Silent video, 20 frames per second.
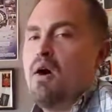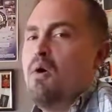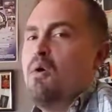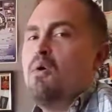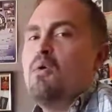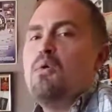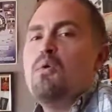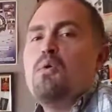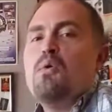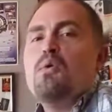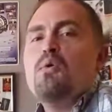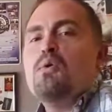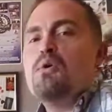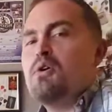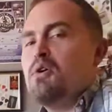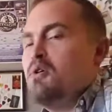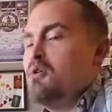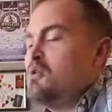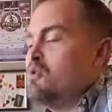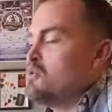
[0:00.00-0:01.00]
Oh,
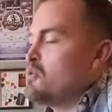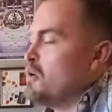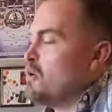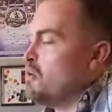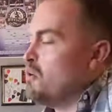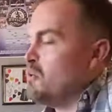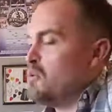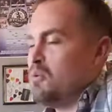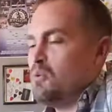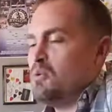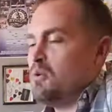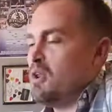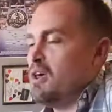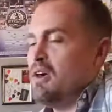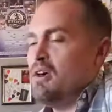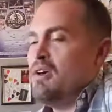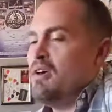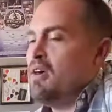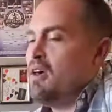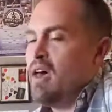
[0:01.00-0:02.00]

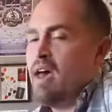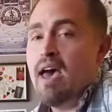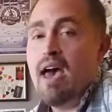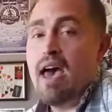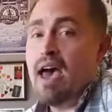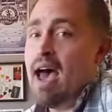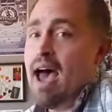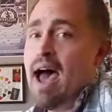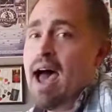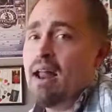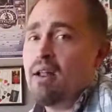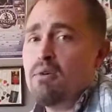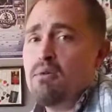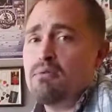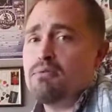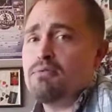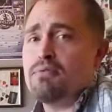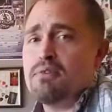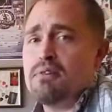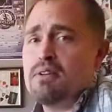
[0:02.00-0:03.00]
Corona, I don't
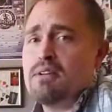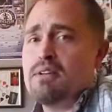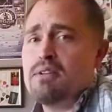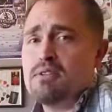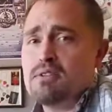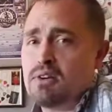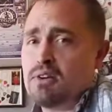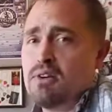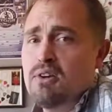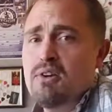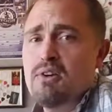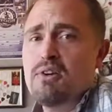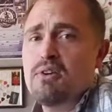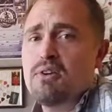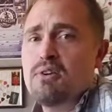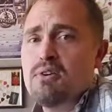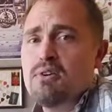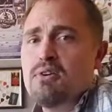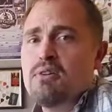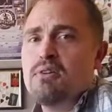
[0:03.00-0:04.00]
feel so
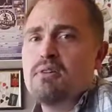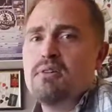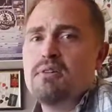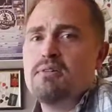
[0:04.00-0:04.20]
good.